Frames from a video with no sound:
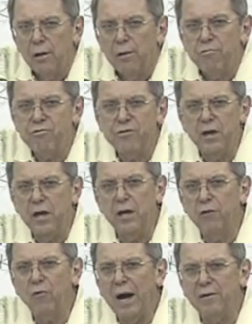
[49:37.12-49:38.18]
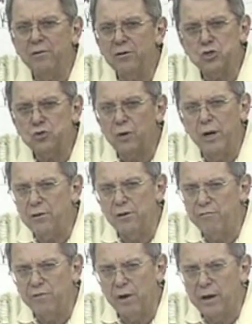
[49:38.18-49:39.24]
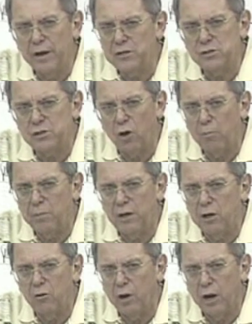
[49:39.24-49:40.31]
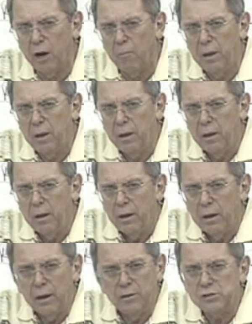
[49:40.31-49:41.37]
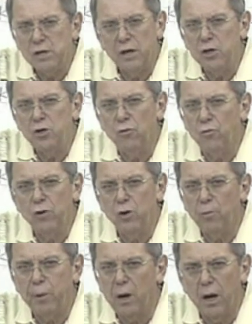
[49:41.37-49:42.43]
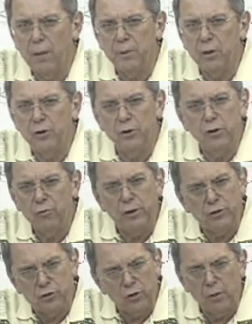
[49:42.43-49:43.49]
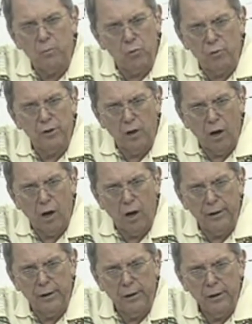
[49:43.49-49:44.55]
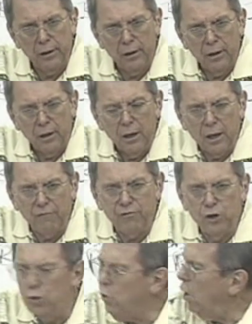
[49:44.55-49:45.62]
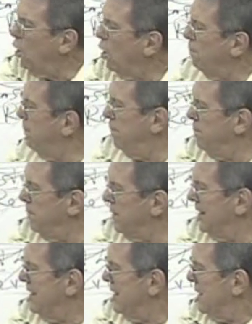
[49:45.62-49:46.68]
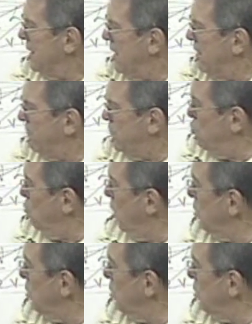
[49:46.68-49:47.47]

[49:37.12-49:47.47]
thing right and straight in the face called Billy Graham and say, you're real popular, you're in trouble with God. If you are If you are